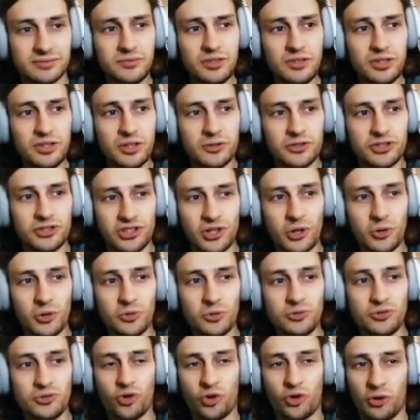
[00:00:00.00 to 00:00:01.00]
So
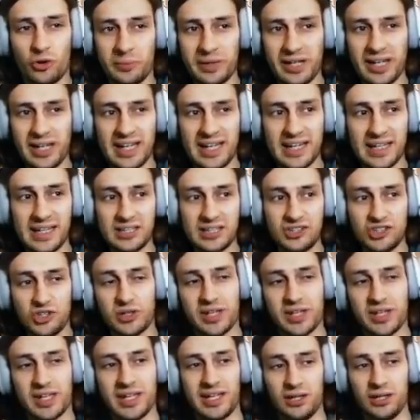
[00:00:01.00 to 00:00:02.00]
normally you
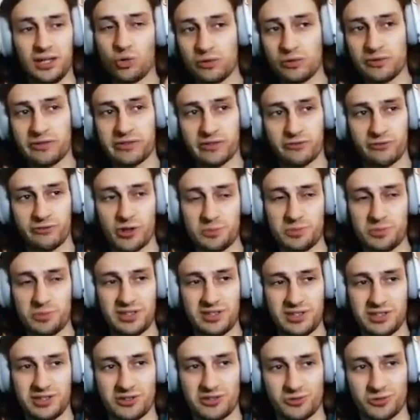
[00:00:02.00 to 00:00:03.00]
kill all of the ropes in
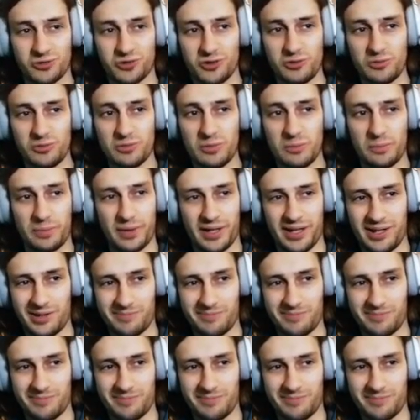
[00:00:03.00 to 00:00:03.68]
this room, but